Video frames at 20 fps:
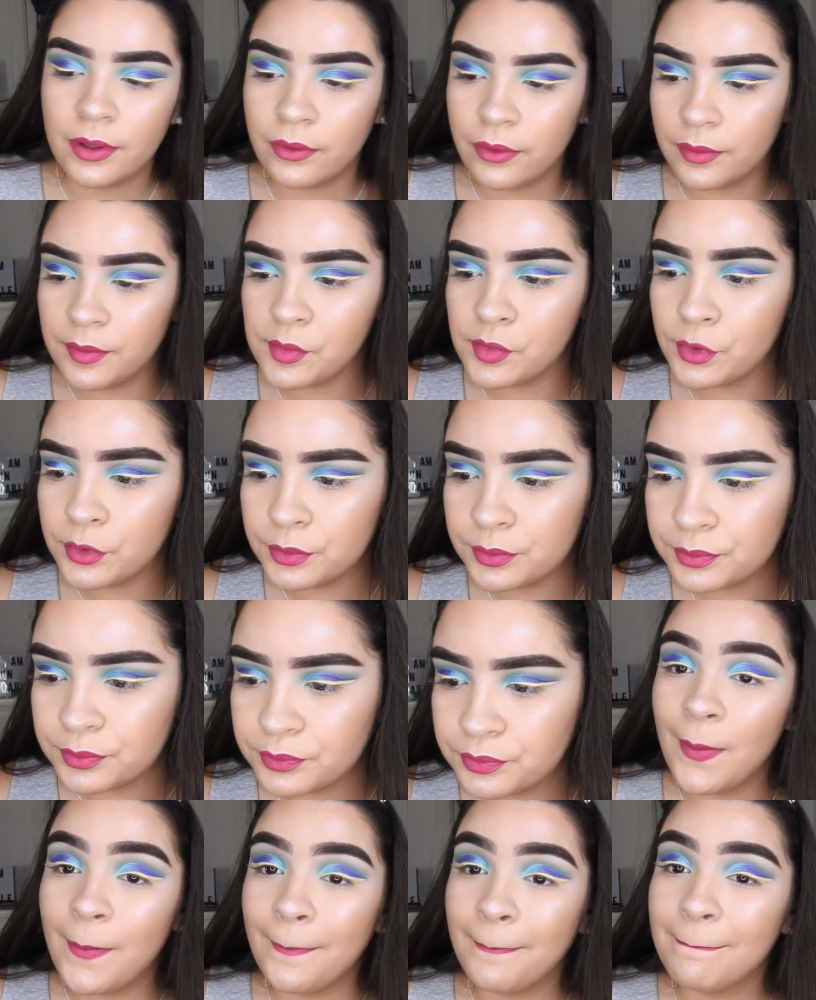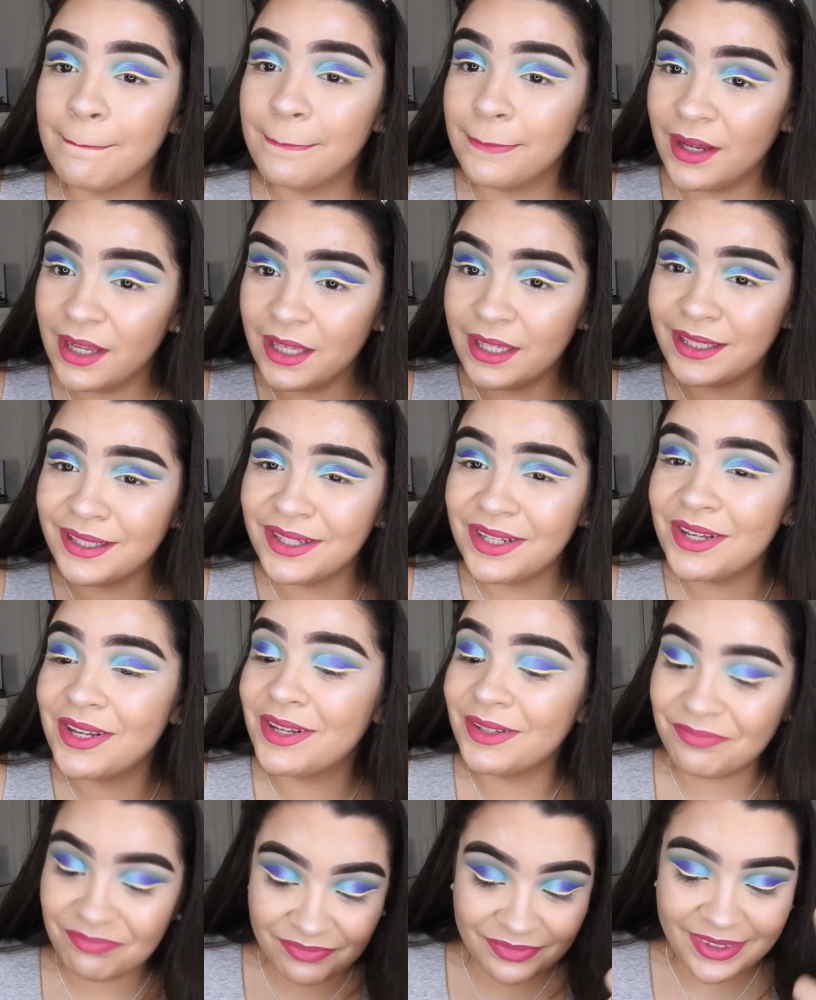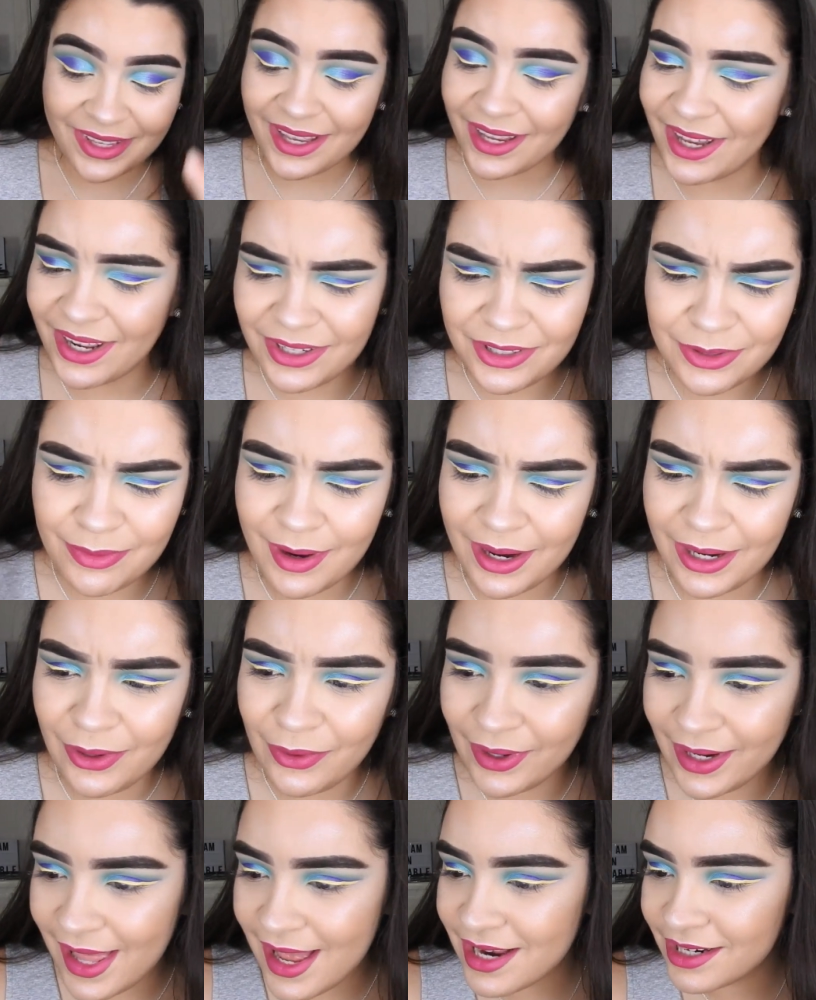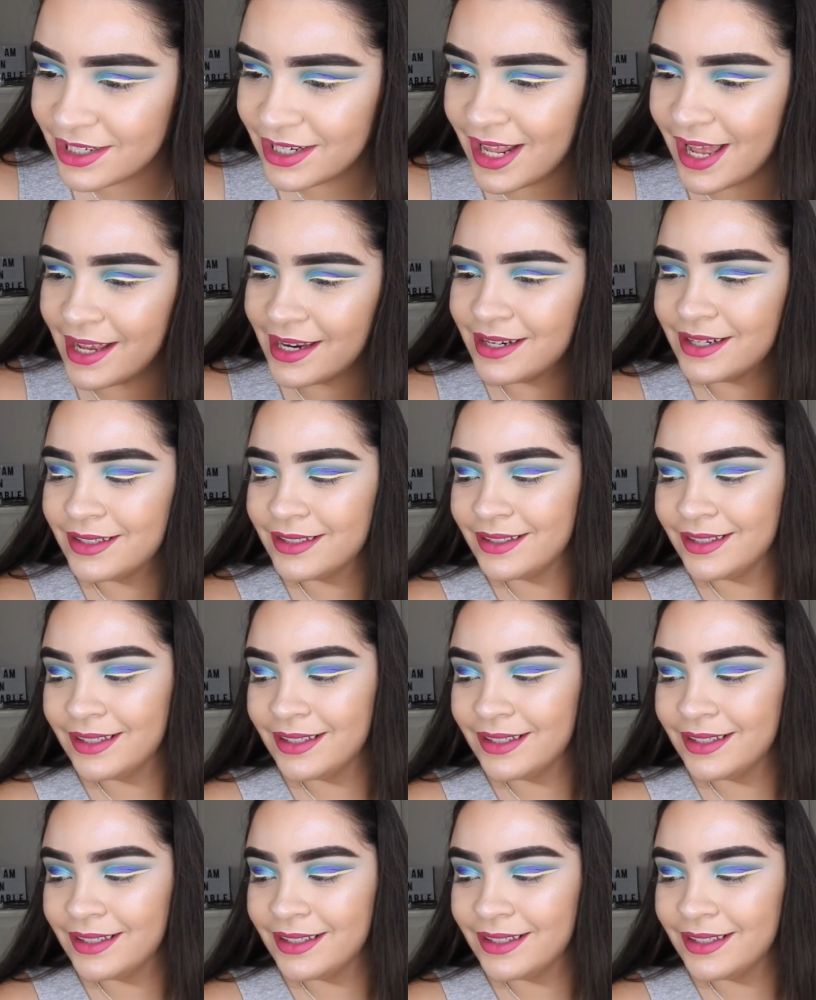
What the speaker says: by Rimmel. But I gotta do my lower lash line.